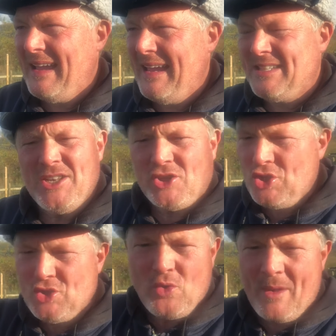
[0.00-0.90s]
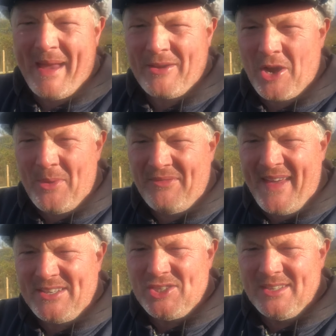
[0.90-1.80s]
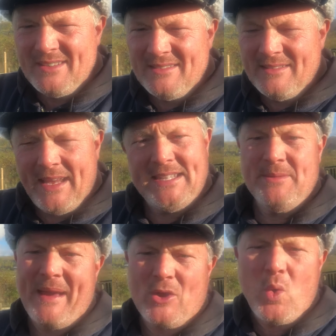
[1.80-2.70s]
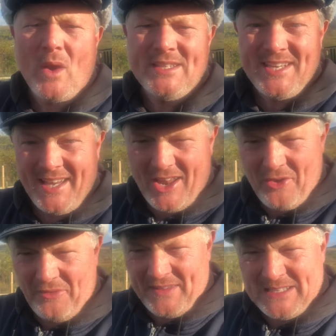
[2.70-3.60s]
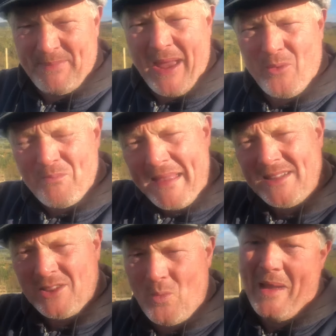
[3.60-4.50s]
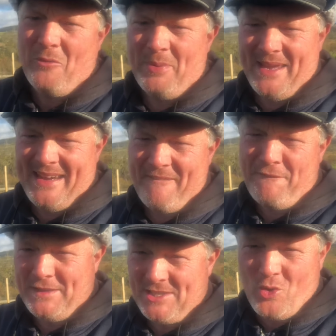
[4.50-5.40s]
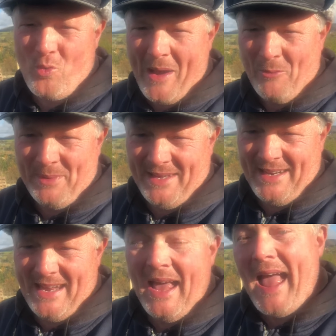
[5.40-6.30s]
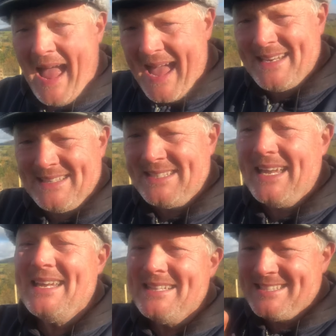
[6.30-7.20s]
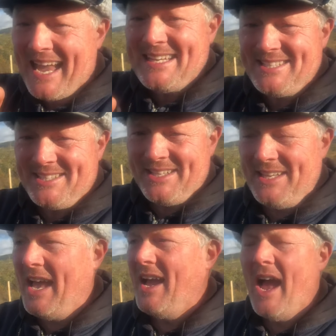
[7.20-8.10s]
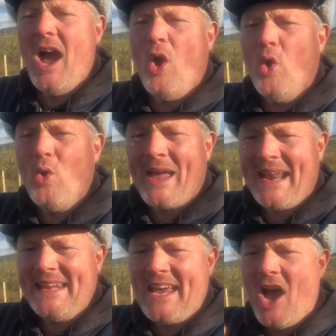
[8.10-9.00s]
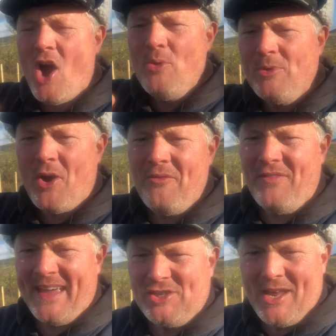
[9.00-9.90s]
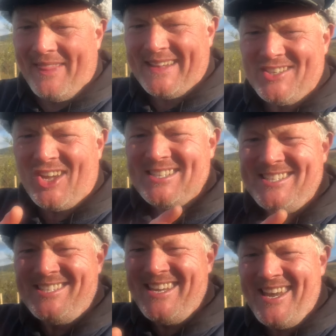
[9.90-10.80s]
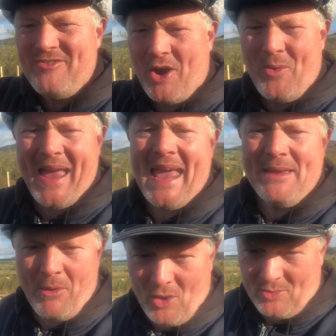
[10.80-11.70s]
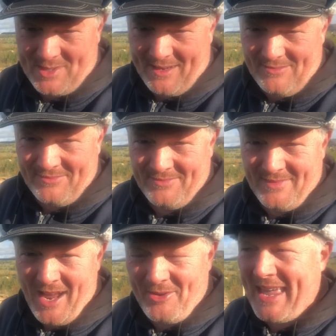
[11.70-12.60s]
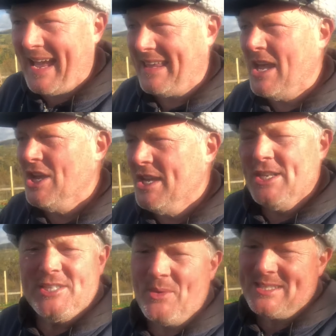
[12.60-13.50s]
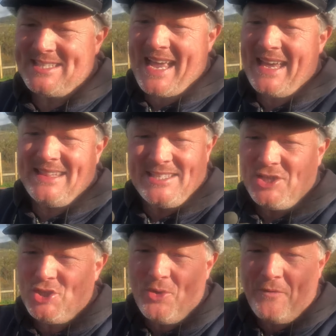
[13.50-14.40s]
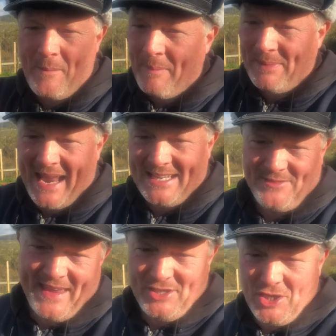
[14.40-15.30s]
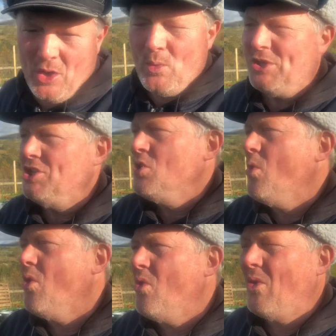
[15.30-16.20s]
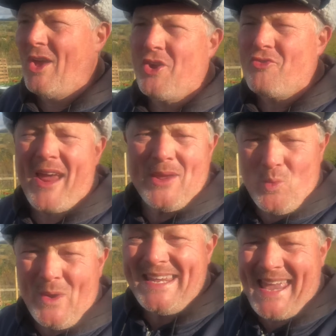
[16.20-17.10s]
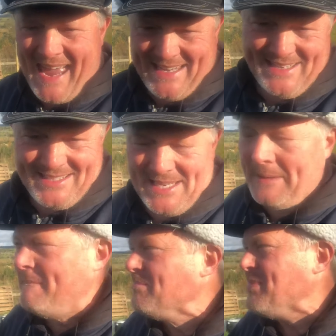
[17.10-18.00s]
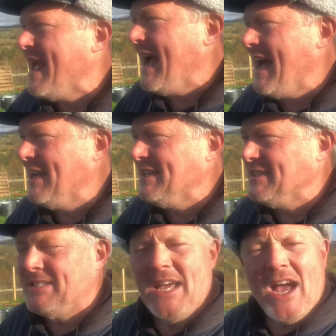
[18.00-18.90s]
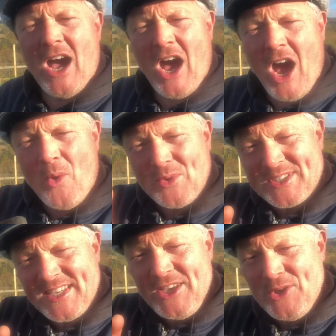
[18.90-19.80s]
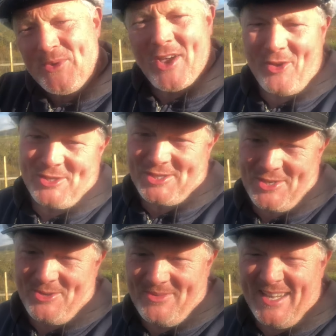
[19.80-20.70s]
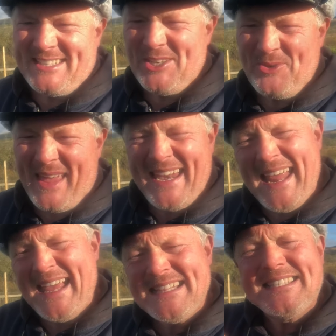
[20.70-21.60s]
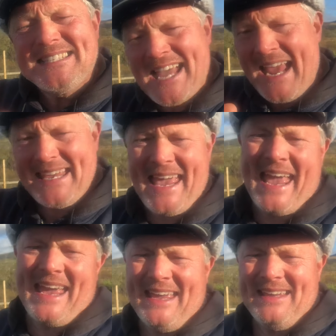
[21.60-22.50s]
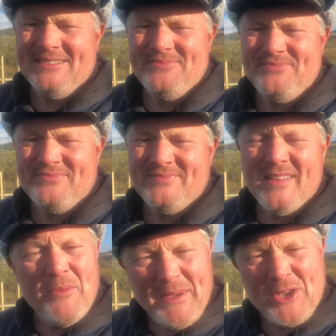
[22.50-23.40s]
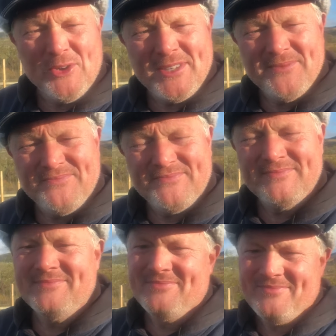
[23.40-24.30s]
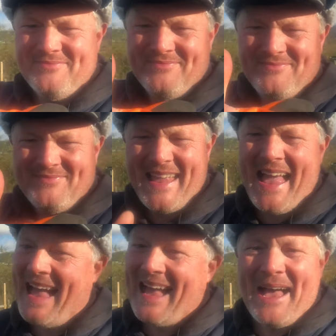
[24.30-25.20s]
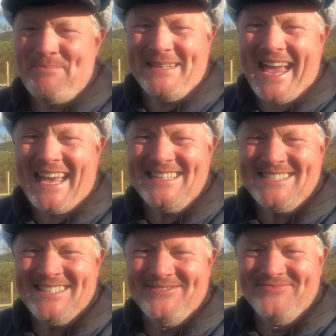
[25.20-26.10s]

It's not just all about growing veg. It's about quality of life. It's about mental well-being and physical well-being. And tasty, organic, homegrown veg that's got zero air miles on. Okay, so as I say, this is Sean from Happy Days Veg, wishing you all a great weekend, and I will see you guys soon. Until then, take care and be good. Happy Days.